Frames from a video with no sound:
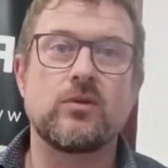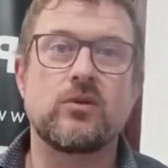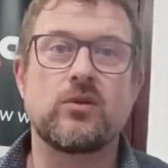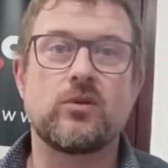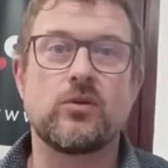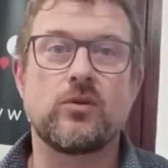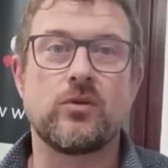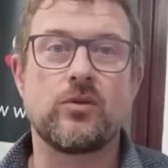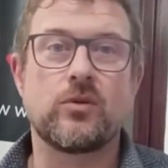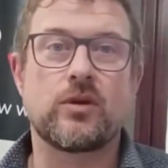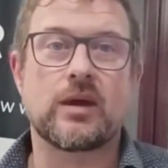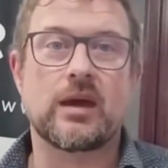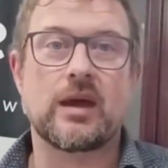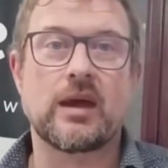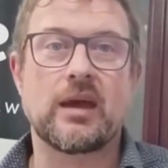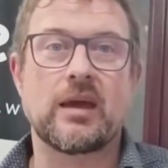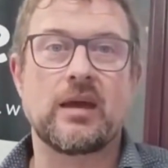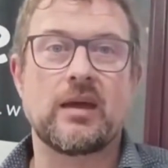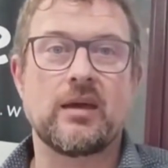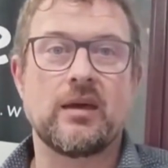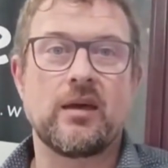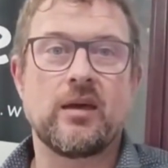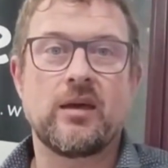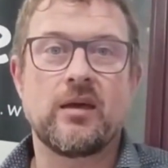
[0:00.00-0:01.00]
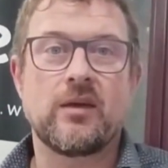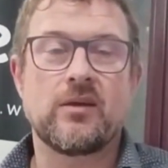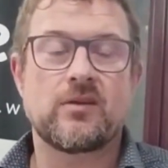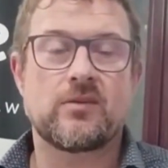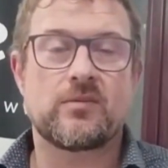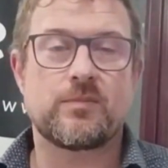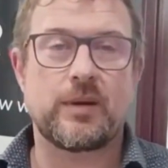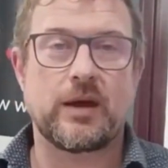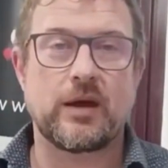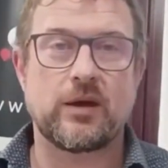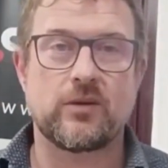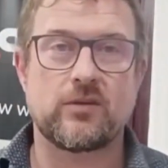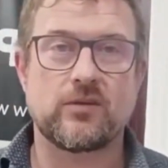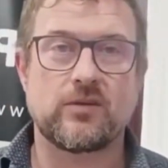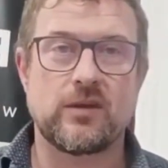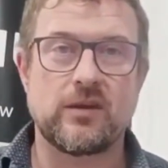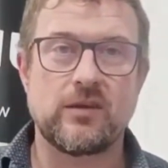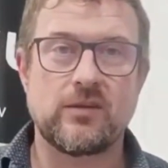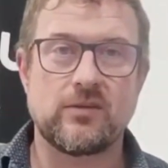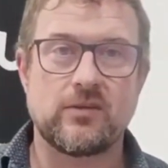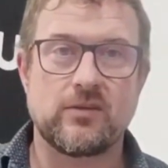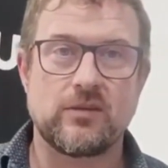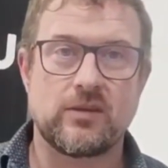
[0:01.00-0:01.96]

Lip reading: UK spouses.